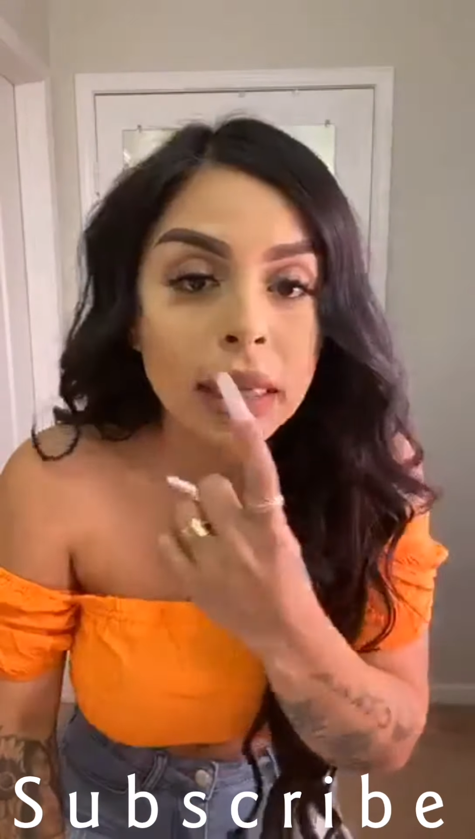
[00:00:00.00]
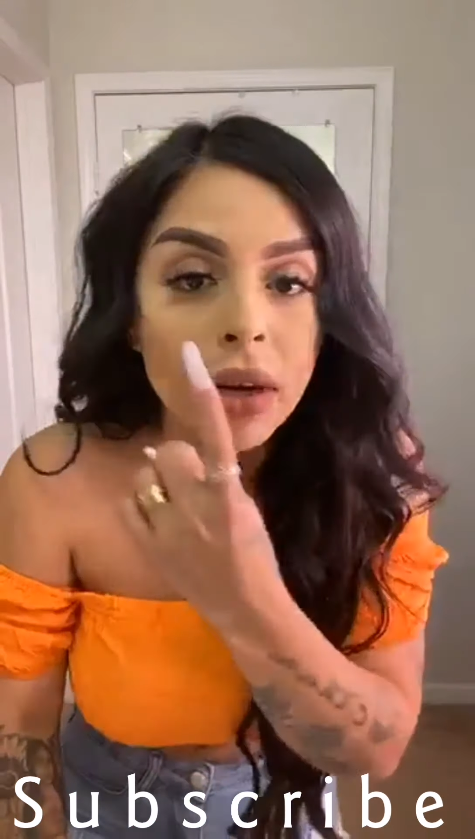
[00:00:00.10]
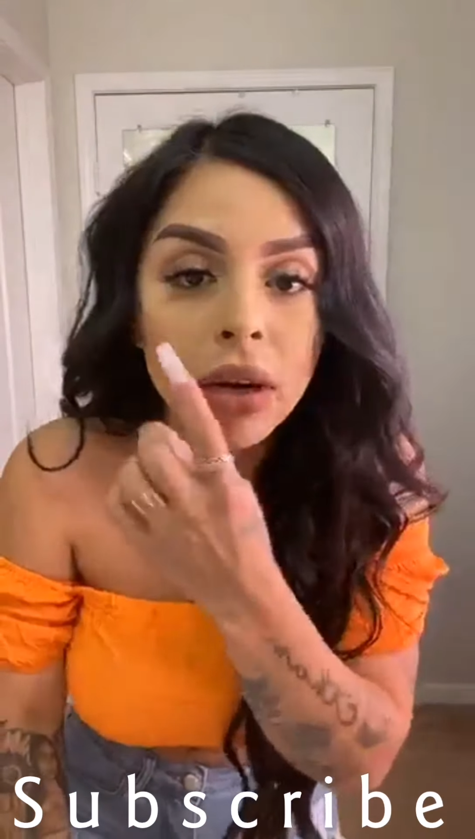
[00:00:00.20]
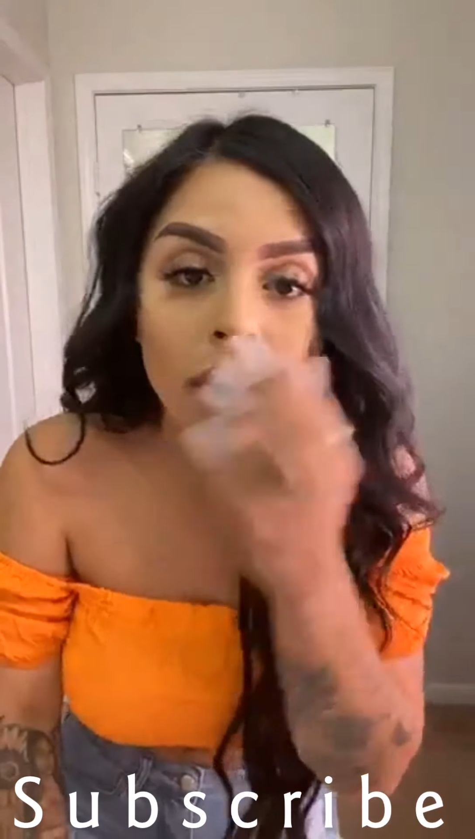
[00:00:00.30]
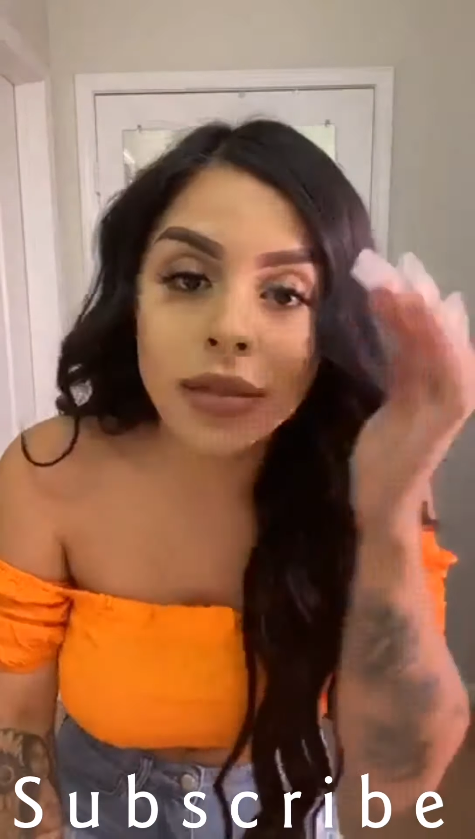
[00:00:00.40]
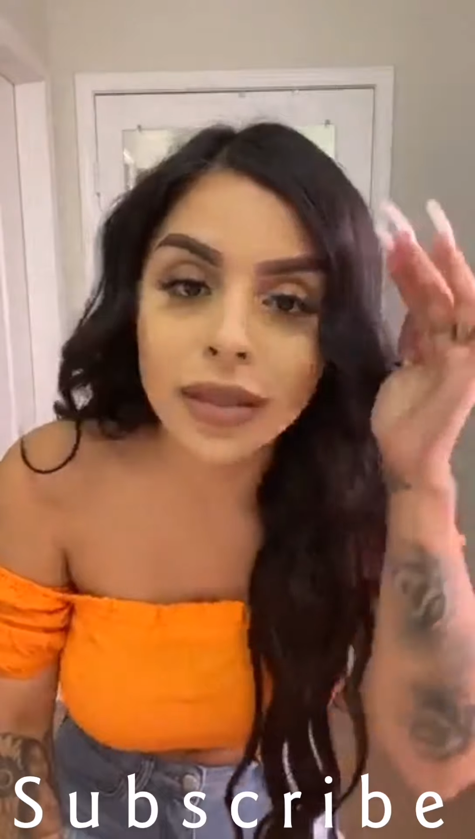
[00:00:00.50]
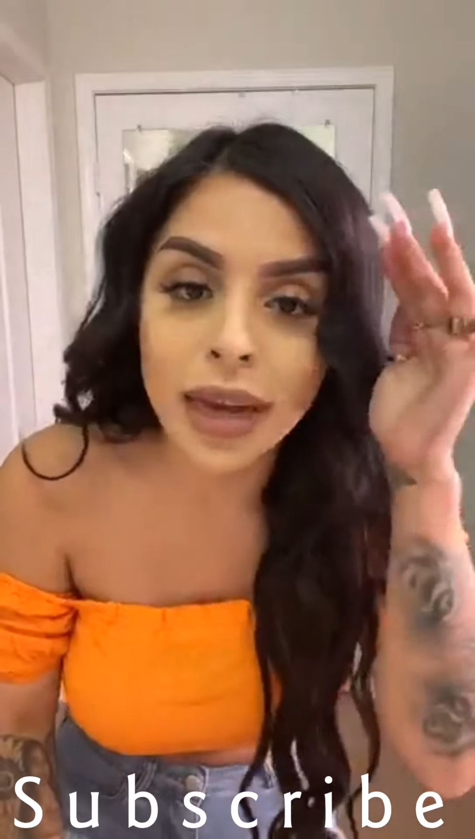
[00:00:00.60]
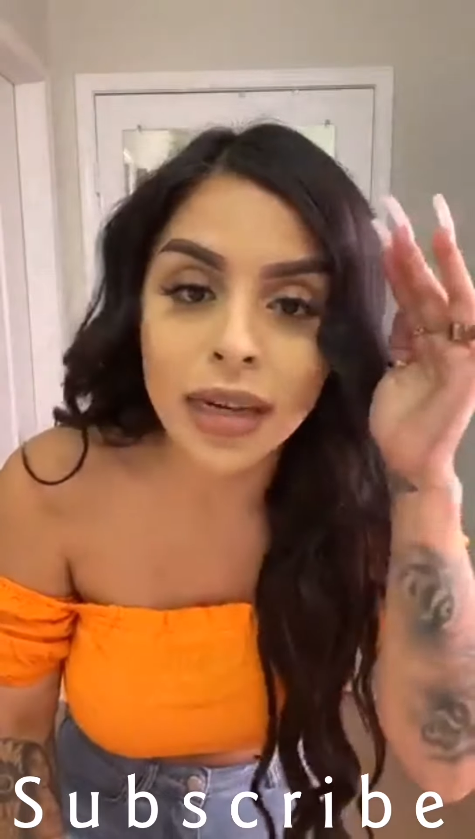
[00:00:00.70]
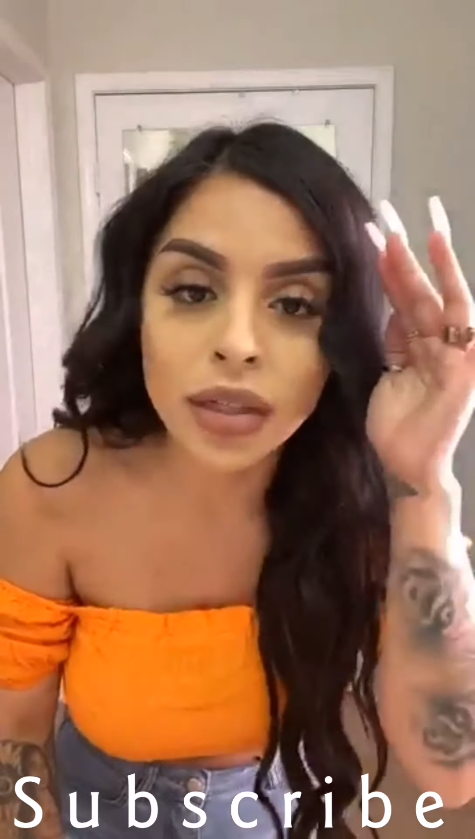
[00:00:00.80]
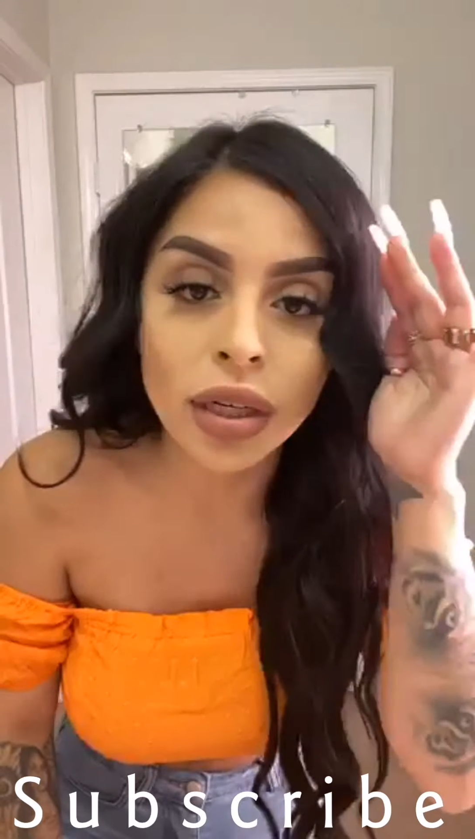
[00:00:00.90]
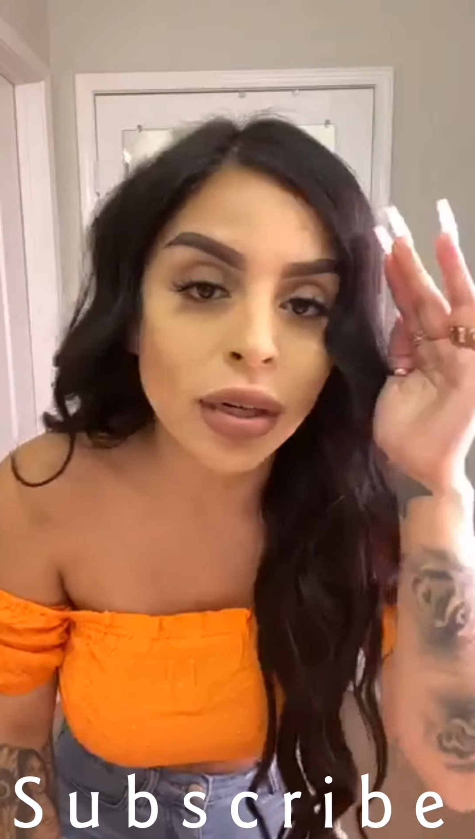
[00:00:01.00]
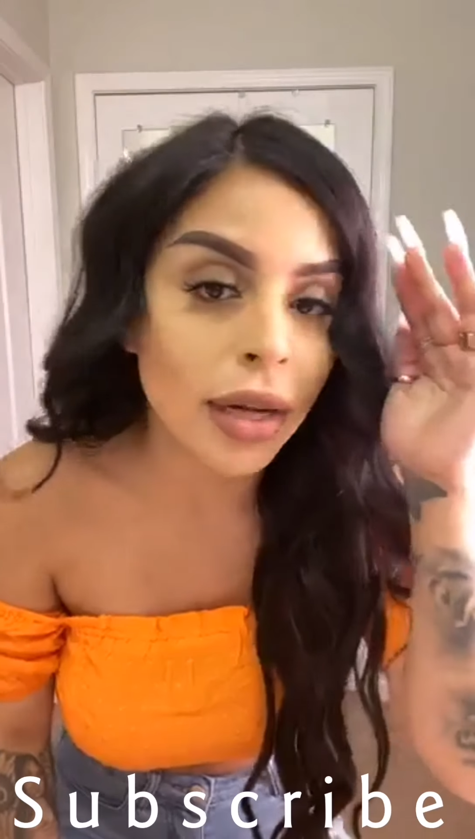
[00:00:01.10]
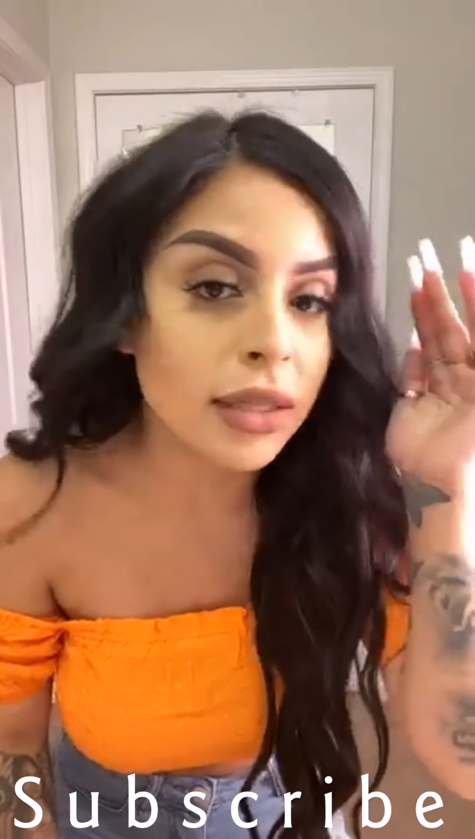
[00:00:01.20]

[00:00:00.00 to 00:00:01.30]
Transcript: They are called and You